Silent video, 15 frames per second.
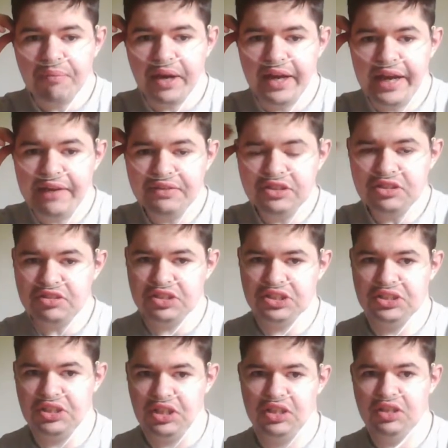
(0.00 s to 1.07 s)
having the
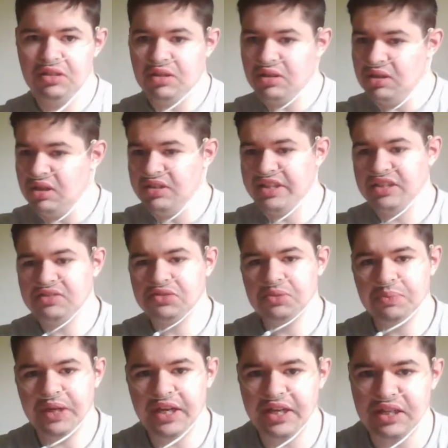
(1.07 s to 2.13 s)
scene in Days of Future
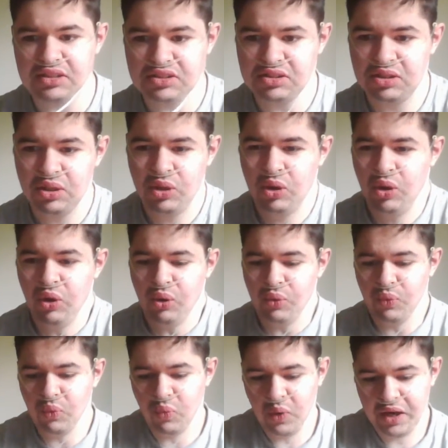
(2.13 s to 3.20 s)
Past
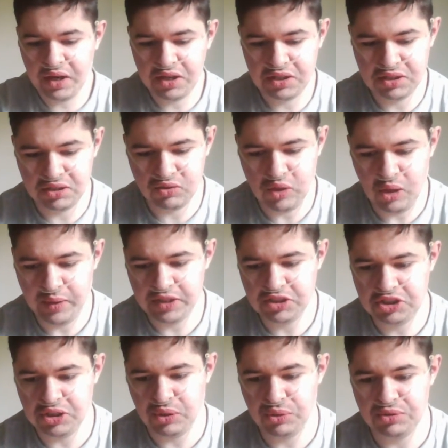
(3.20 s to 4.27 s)
where Logan
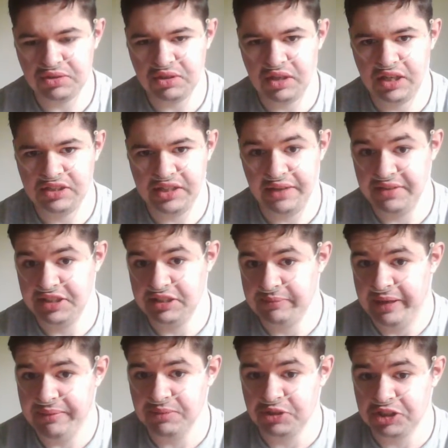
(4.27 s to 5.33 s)
shows Xavier his
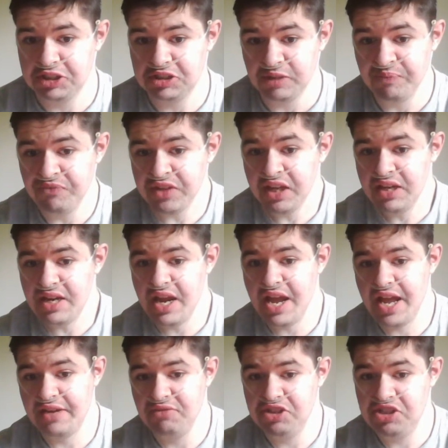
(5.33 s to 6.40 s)
memories
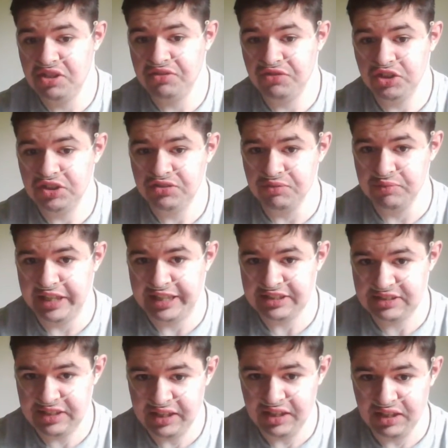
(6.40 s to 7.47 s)
and we see the footage from Last
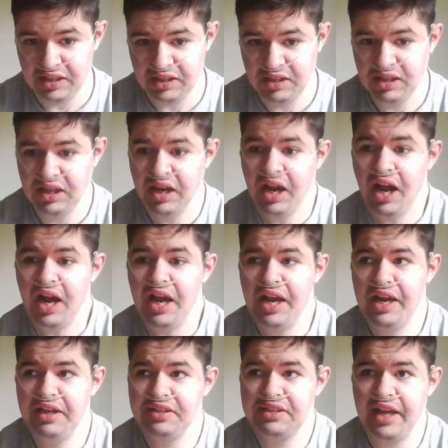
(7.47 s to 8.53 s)
Stand,
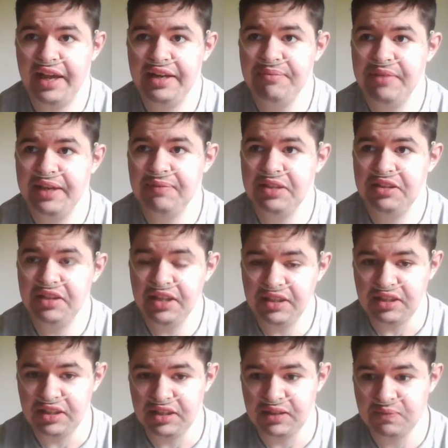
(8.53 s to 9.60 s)
it kind of made me
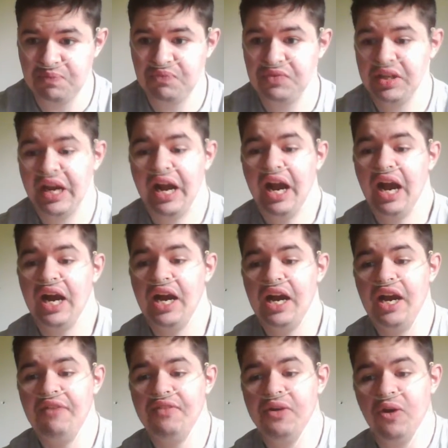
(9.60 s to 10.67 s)
thinking.
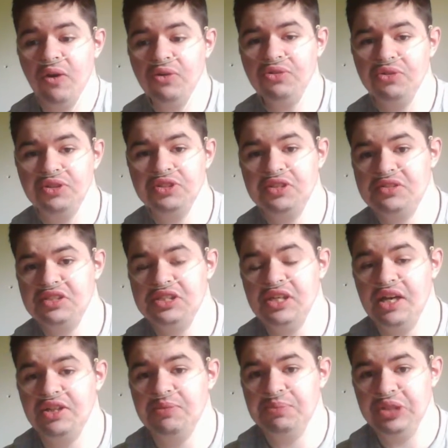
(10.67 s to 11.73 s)
And then also there's a scene
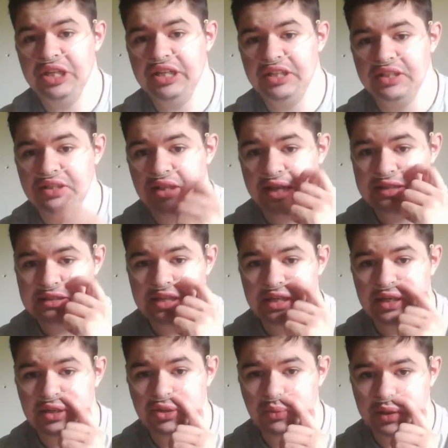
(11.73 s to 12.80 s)
on the plane in Last Stand
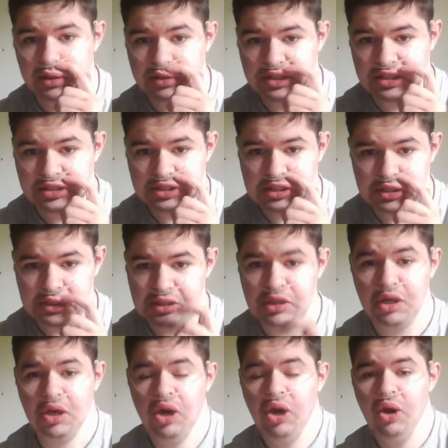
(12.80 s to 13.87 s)
on their way to DC
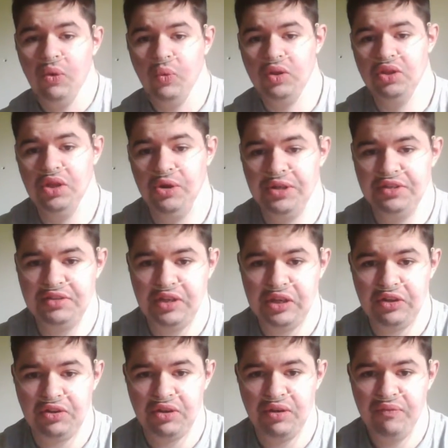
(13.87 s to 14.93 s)
when Logan
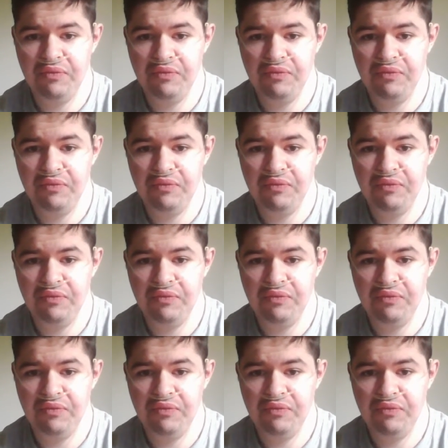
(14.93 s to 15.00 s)
says,